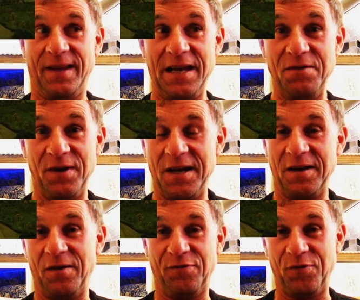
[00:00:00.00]

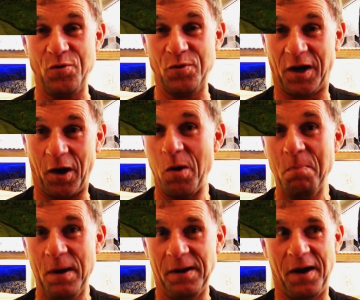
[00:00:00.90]
evening food
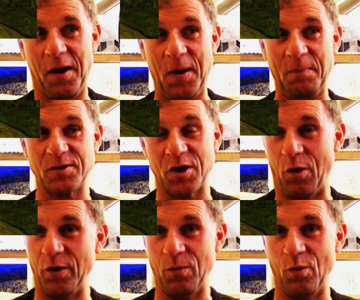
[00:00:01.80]
club
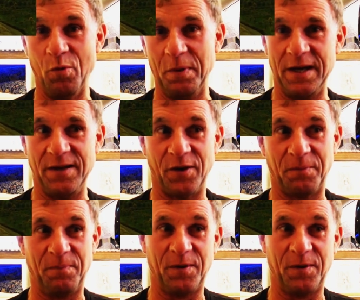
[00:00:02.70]
tonight will be the